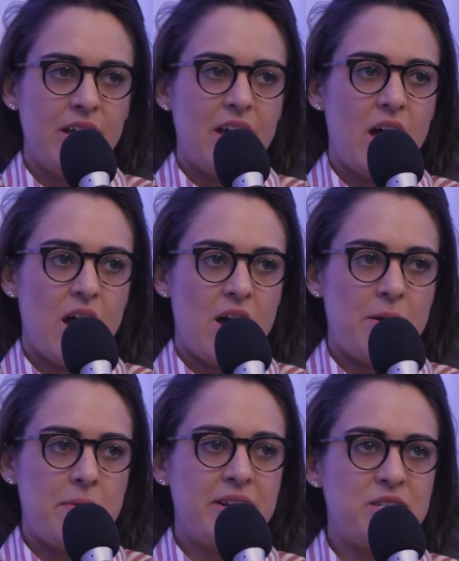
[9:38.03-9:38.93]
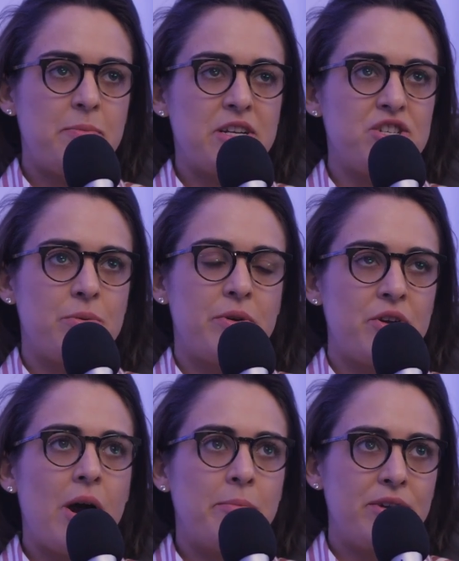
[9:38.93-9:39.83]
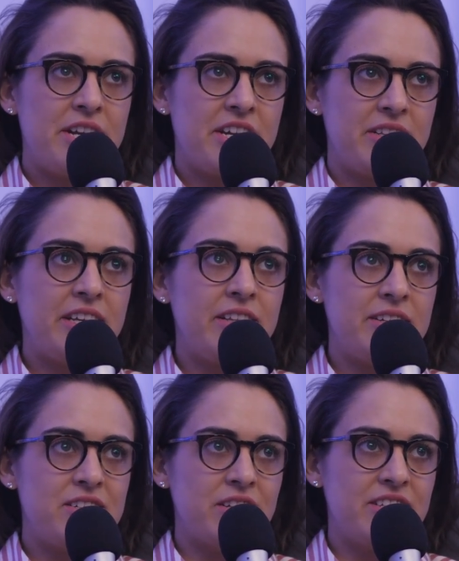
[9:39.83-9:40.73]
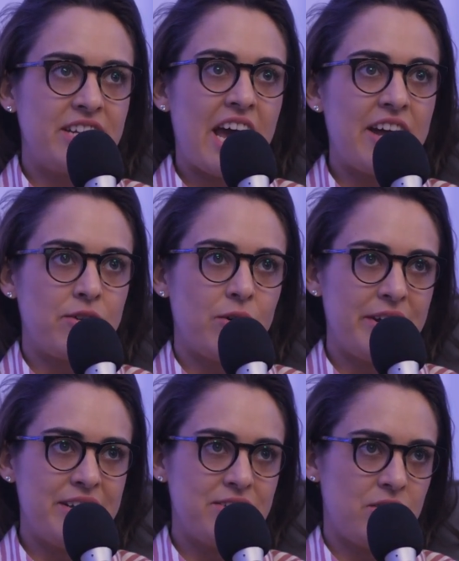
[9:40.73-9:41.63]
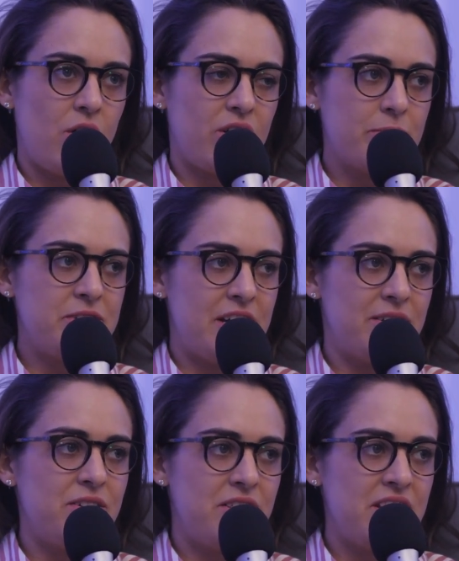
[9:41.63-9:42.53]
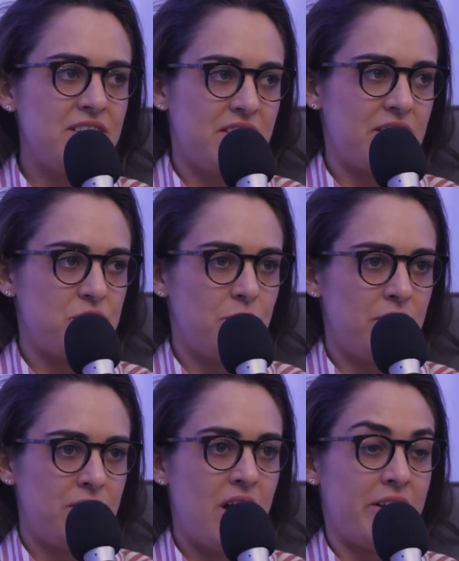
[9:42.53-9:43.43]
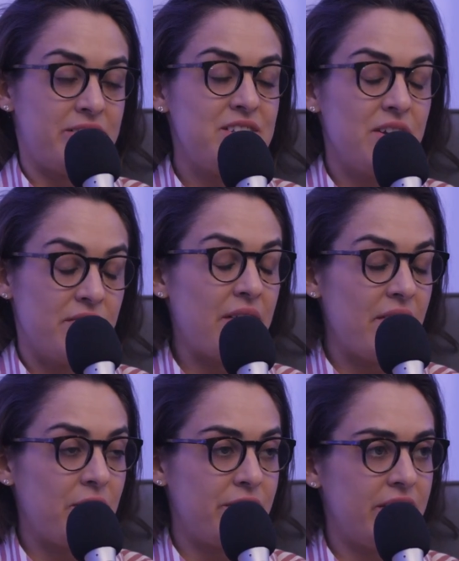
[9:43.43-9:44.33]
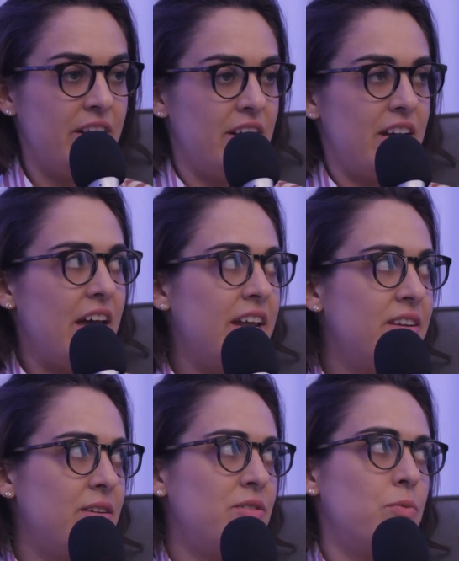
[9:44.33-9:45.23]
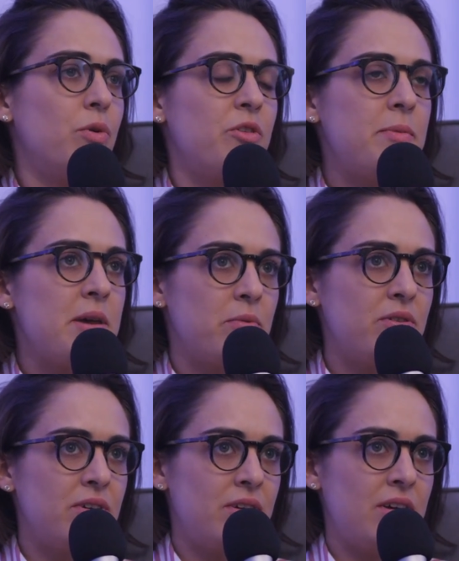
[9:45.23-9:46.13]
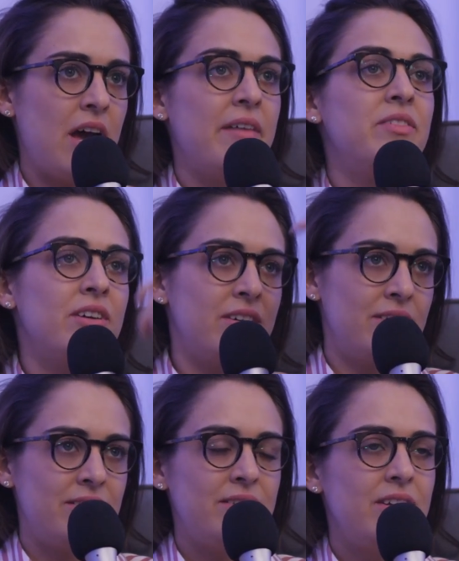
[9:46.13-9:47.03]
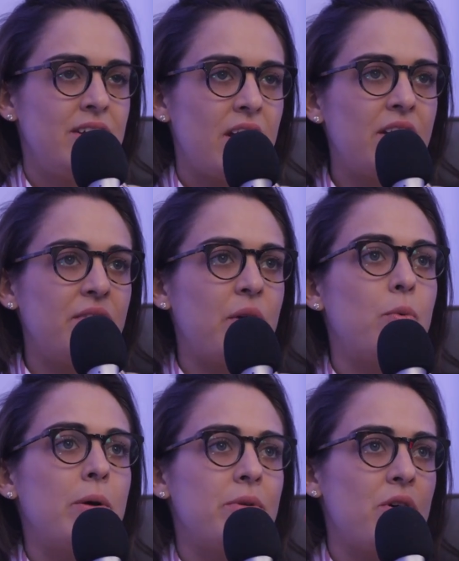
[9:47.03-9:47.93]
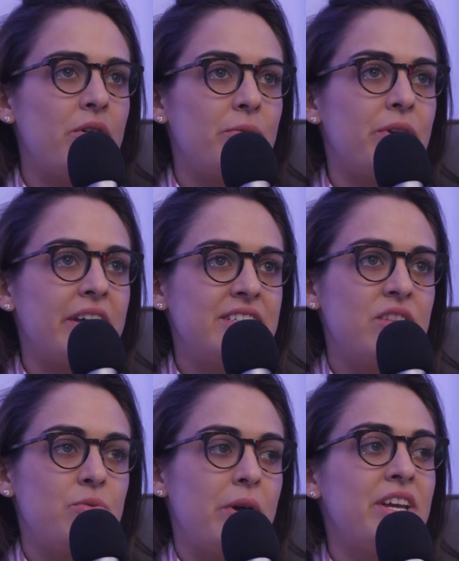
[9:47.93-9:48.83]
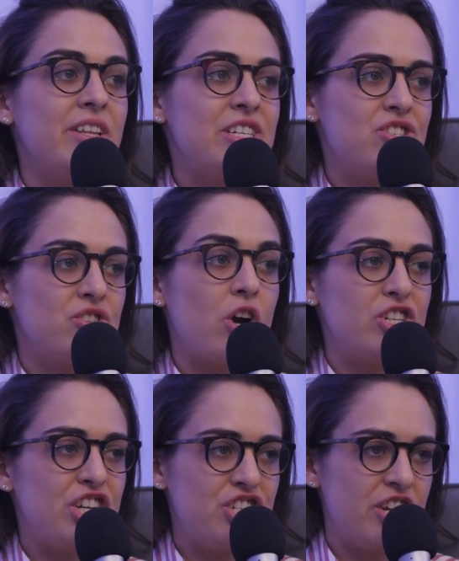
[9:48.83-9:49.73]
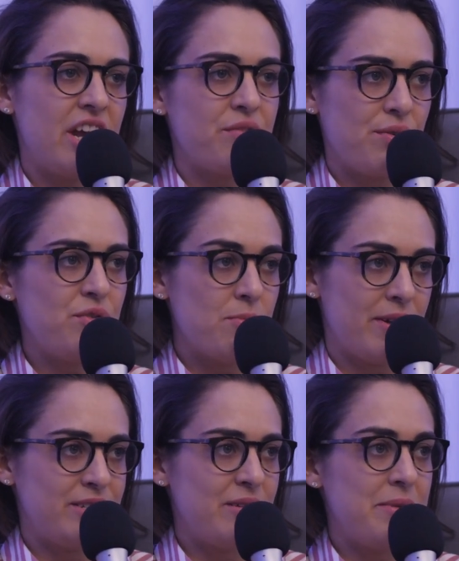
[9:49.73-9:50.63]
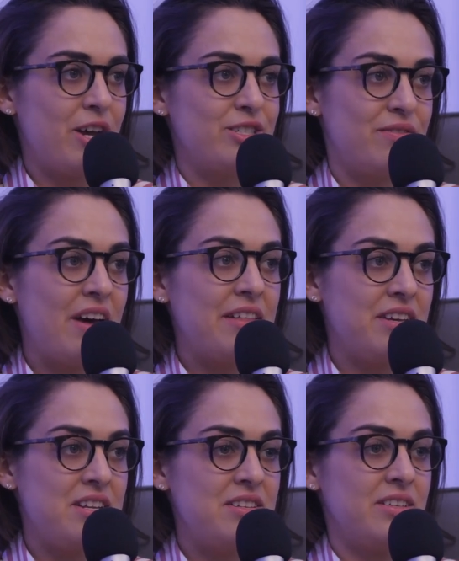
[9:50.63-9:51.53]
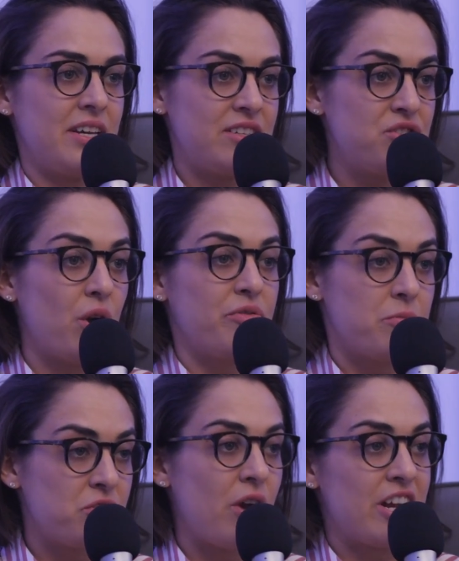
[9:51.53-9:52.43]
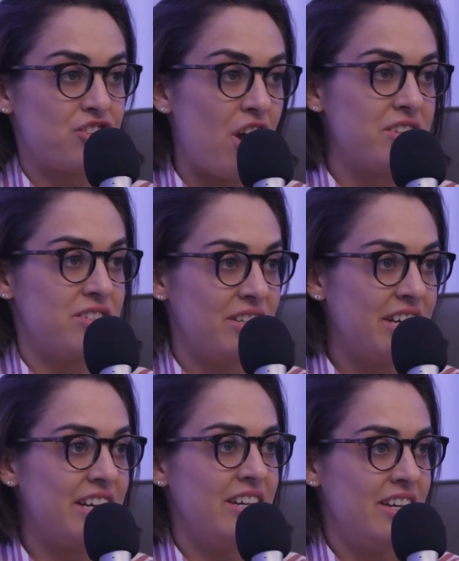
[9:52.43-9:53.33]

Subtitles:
And especially when you're operating in legally stunted categories, it all comes down to the intellectual honesty of that founder. And will they be able to have the kind of like wherewithal to realize that the regulations are changing every few months, and because of that, they need to like start from scratch constantly